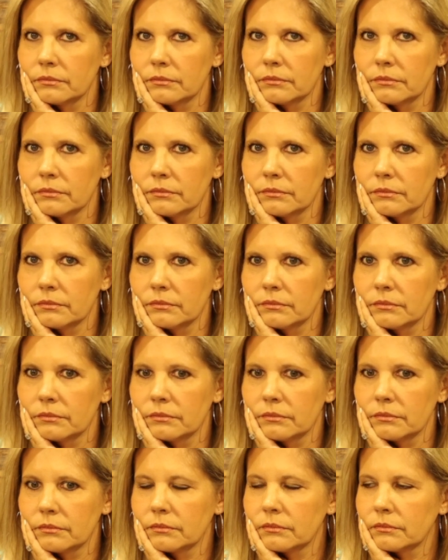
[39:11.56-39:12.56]

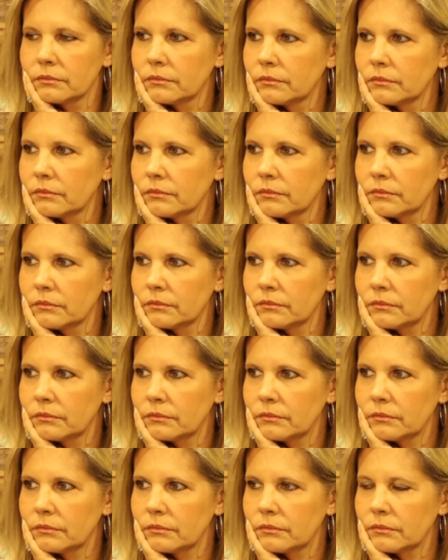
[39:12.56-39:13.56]

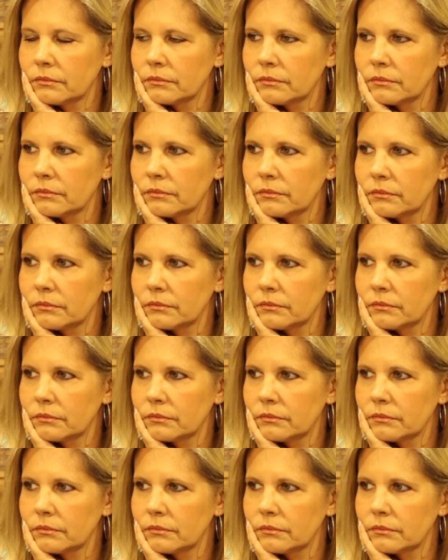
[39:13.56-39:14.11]
(not speaking)